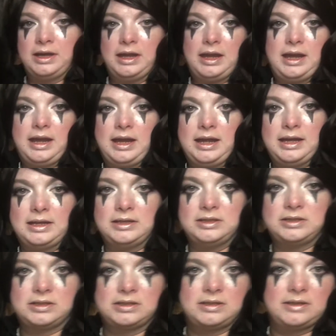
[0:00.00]

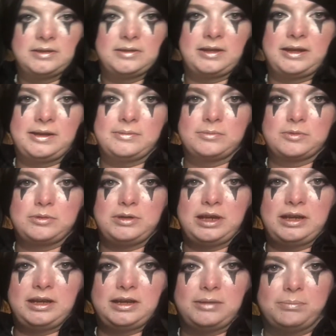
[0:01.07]
and
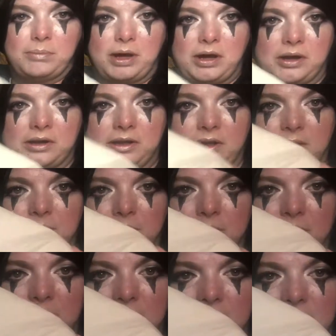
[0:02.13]
created a mock-up
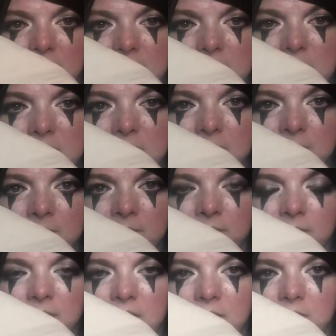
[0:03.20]
with this
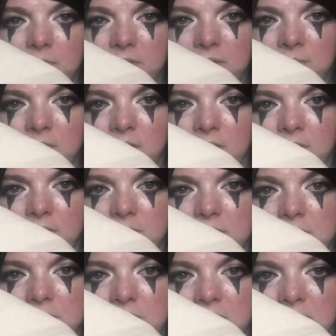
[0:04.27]
cream colored
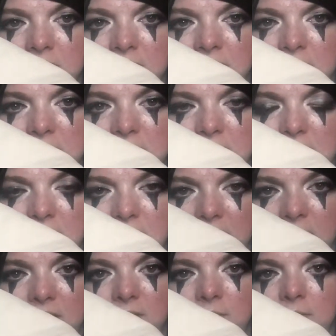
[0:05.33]
sheet that I just had
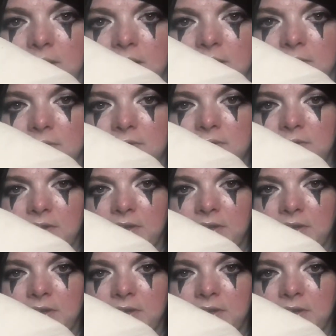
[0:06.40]
laying around.